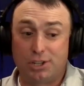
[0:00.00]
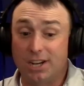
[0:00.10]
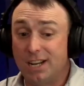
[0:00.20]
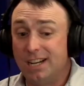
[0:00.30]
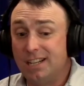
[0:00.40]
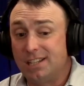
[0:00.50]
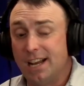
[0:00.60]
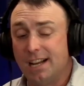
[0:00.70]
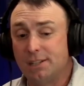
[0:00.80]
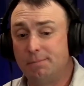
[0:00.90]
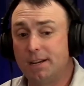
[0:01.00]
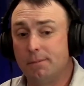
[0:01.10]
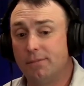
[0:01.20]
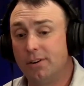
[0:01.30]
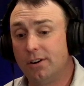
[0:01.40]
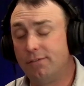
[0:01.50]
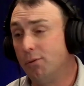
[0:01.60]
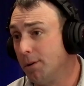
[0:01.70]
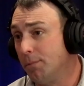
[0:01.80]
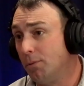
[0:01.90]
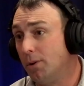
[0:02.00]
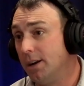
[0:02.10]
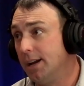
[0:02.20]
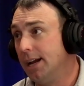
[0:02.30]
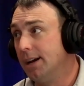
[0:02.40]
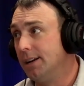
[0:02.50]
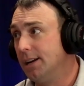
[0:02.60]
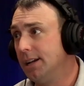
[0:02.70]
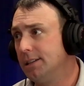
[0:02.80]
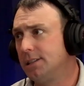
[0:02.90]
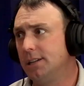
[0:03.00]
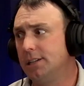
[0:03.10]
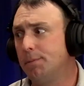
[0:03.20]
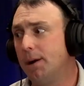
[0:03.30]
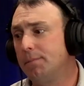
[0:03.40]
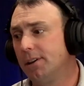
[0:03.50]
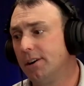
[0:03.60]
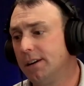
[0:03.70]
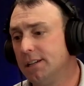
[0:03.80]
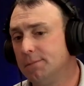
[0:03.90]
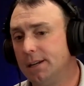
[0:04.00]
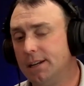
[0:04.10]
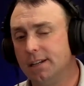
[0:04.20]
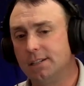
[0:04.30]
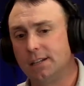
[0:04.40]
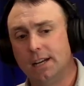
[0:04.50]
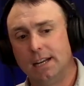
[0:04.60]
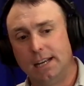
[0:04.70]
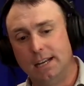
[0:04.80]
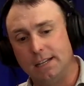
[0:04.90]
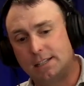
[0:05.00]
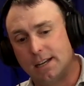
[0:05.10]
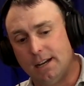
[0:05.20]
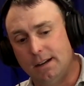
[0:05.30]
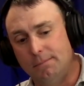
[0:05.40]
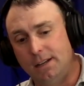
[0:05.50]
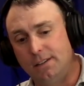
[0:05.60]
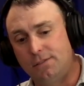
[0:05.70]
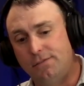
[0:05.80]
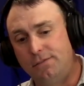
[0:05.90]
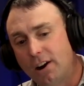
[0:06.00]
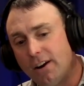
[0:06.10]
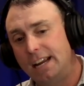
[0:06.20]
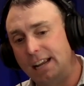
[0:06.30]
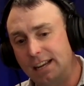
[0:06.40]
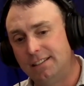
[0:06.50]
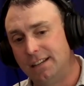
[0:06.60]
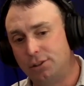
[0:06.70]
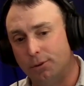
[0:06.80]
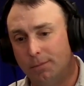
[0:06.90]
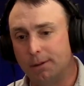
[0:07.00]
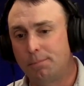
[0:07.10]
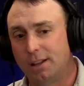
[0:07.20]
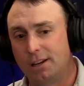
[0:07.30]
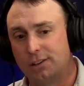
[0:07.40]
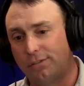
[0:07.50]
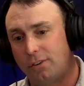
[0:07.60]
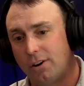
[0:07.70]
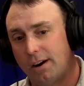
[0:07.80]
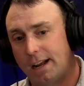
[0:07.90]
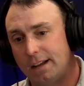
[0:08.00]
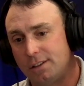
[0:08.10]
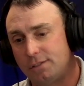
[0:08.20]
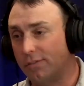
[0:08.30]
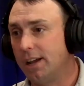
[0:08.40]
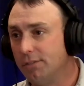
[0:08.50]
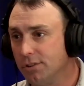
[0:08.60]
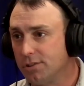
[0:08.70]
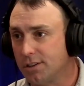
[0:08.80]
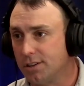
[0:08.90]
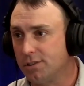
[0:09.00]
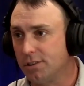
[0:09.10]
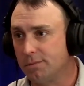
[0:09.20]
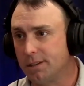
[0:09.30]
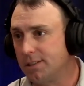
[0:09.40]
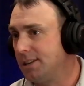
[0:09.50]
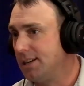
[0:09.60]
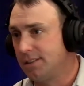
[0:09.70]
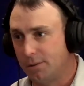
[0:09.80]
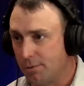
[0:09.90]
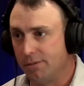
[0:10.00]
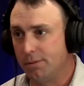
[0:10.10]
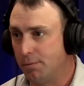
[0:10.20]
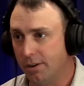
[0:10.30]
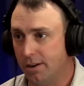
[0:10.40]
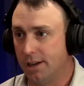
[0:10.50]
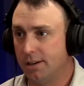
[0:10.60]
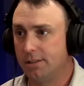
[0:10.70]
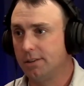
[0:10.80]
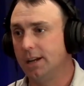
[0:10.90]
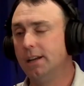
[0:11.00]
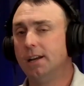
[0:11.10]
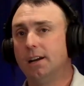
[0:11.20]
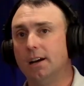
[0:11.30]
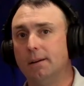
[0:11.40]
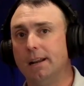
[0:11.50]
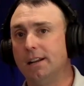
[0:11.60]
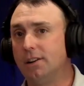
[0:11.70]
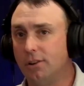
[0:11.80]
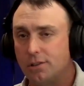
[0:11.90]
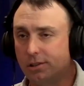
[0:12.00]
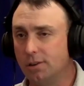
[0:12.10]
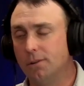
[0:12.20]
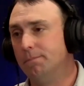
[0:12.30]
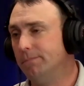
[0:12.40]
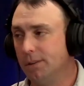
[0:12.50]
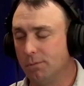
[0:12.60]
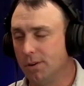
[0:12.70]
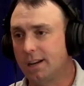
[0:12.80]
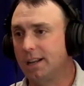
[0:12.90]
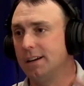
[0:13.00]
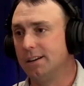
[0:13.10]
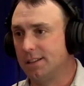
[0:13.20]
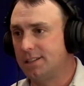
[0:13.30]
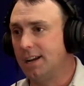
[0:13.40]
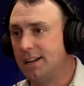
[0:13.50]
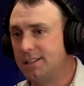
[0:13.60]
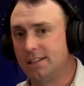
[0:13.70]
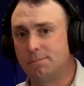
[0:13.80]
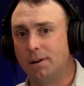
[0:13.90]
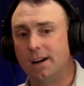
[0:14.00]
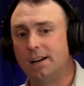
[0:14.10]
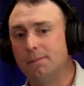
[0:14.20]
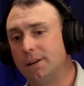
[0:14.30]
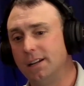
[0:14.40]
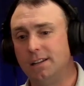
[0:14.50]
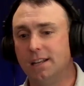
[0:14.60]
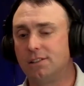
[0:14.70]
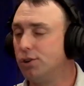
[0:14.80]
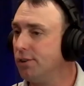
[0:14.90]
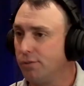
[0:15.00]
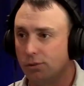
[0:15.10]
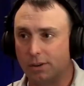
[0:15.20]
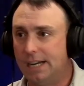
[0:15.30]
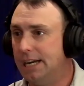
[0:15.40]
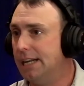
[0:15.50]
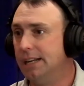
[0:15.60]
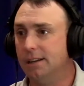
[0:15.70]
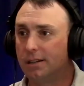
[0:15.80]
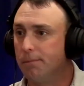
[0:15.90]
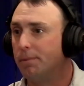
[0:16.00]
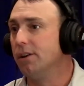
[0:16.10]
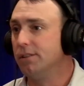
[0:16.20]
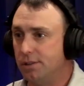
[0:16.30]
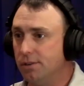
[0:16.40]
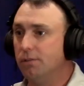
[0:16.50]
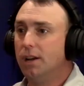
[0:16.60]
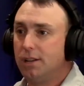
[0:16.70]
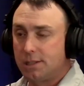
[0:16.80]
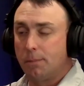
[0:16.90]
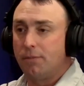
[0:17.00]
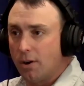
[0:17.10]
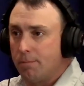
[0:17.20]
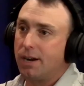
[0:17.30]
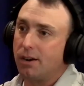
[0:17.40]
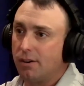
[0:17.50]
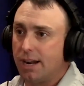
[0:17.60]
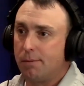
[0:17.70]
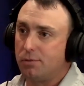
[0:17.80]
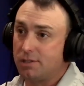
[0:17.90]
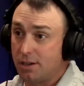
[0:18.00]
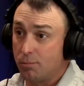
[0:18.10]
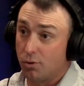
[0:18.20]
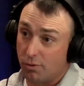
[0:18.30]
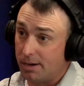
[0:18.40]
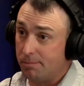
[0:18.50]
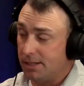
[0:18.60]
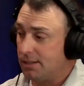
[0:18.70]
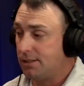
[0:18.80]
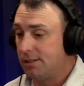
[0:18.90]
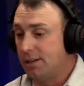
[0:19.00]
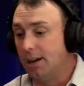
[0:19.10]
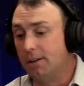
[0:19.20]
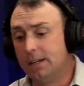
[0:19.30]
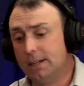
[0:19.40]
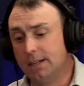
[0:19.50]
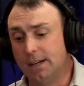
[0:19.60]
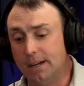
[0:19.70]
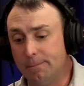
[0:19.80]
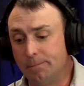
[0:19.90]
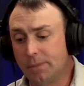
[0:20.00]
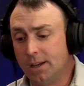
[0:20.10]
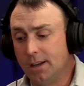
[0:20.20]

Chicken has become a very affordable one, and its popularity is because it is very easy to manipulate as far as flavors are concerned, because it tastes like whatever you put on it. Okay. Sure. And it also, we're not going to get into the sciences behind it, but it's good for reheating compared to some of our bigger animals that are more red meat style. The